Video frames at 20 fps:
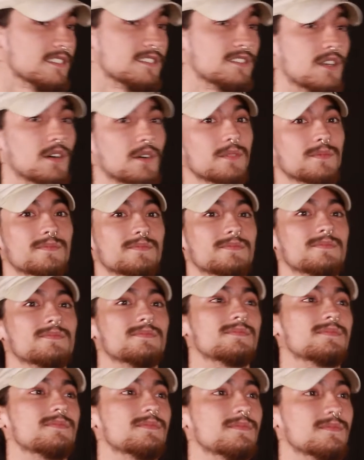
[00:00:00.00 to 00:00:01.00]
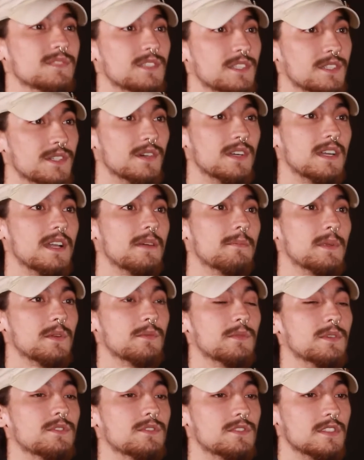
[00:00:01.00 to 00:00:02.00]
So, you know what I mean.
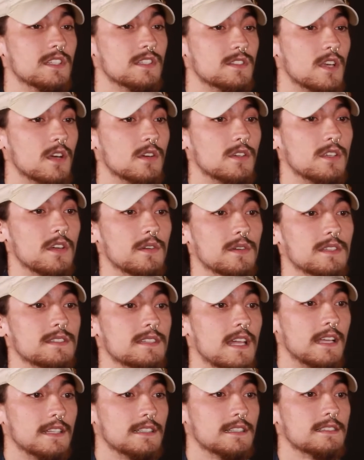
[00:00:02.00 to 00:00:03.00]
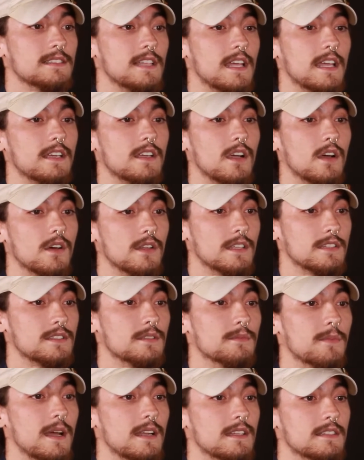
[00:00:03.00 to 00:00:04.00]
When you see Towkio, it's not just like, oh, that's
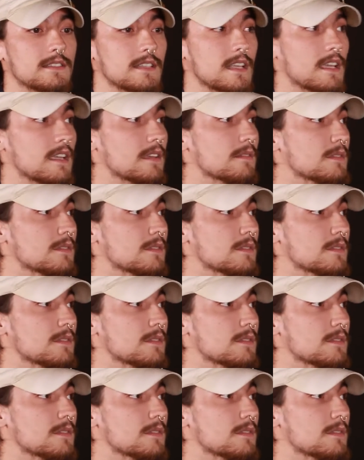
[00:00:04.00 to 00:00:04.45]
somebody's name.